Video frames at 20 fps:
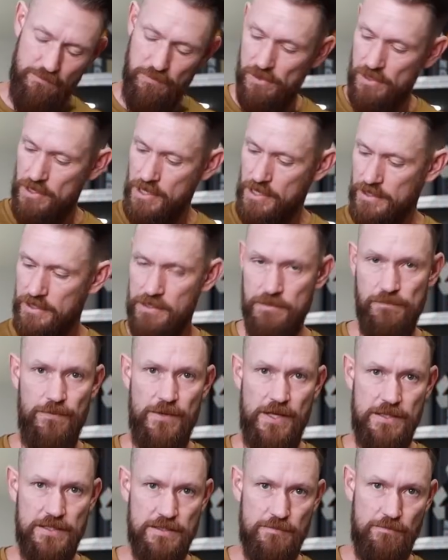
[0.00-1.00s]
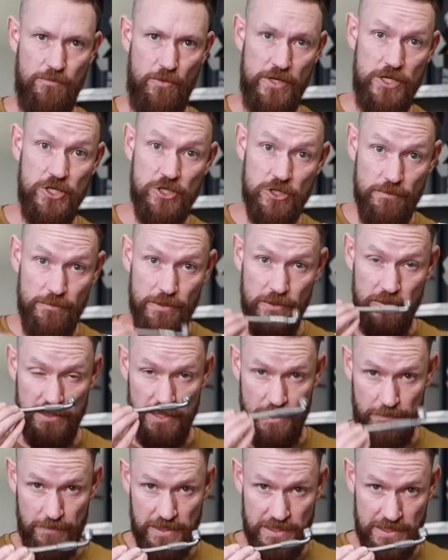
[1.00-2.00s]
plugged and some moisture builds
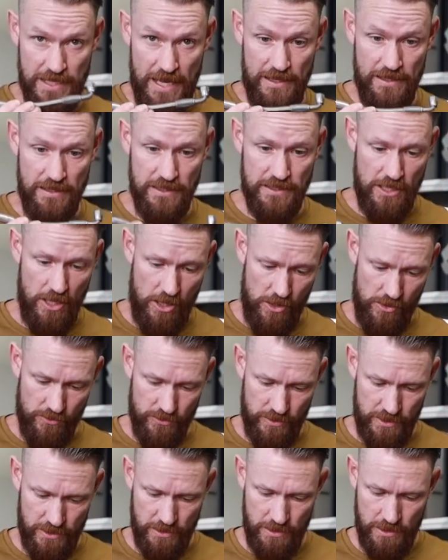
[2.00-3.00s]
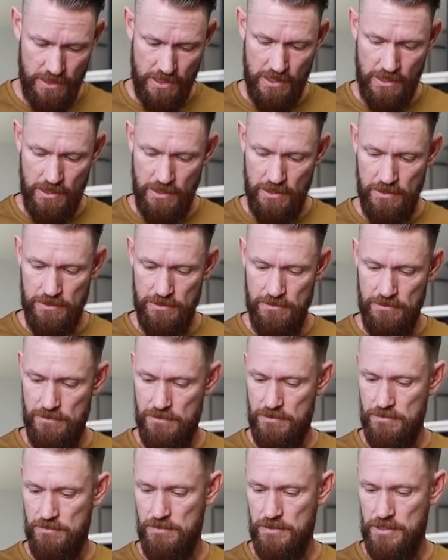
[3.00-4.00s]
up inside of this hose,
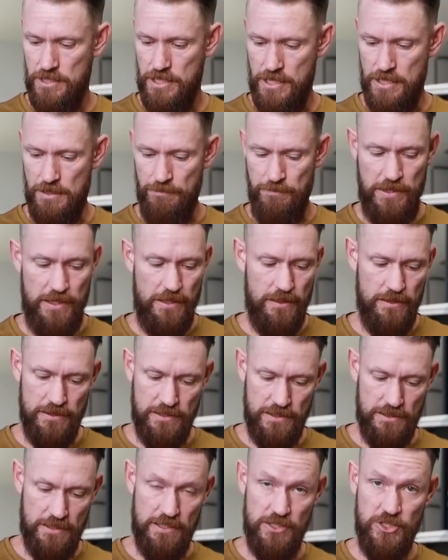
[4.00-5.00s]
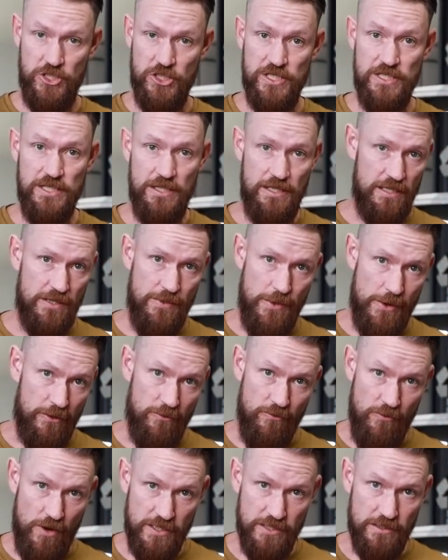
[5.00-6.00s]
it appears that it's just sitting in there
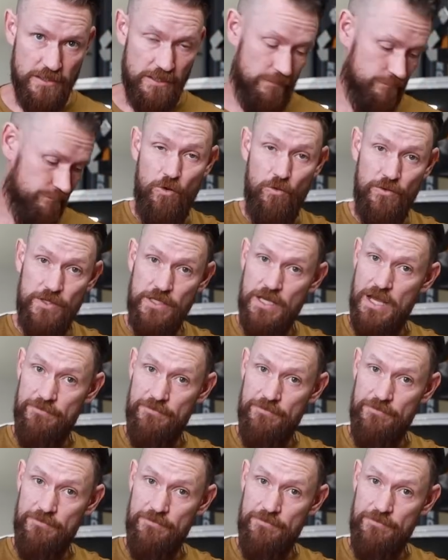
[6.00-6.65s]
and rusting. Only